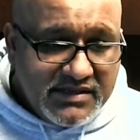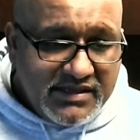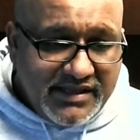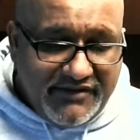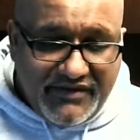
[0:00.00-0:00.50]

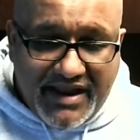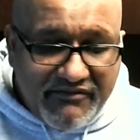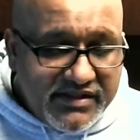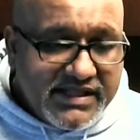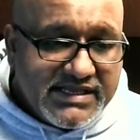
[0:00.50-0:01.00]
if
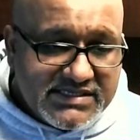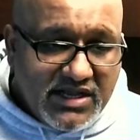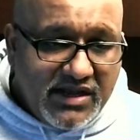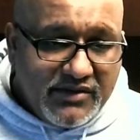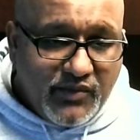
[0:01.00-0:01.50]
everything is
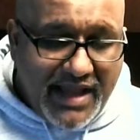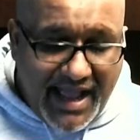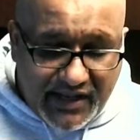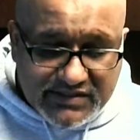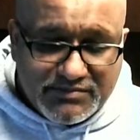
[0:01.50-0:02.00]
gone, when a
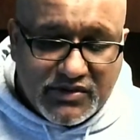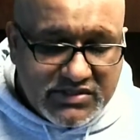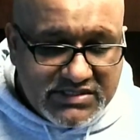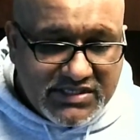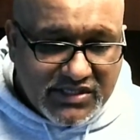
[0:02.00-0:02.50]
house
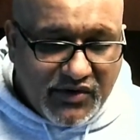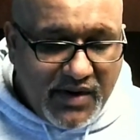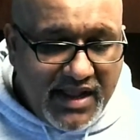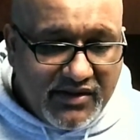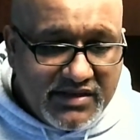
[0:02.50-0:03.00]
burns to the
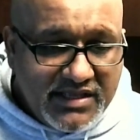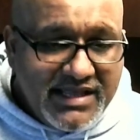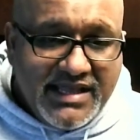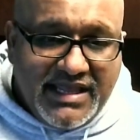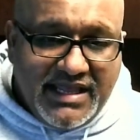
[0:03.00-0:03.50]
ground,
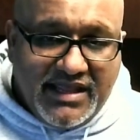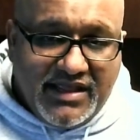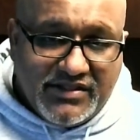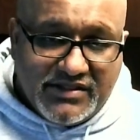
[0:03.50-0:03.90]
the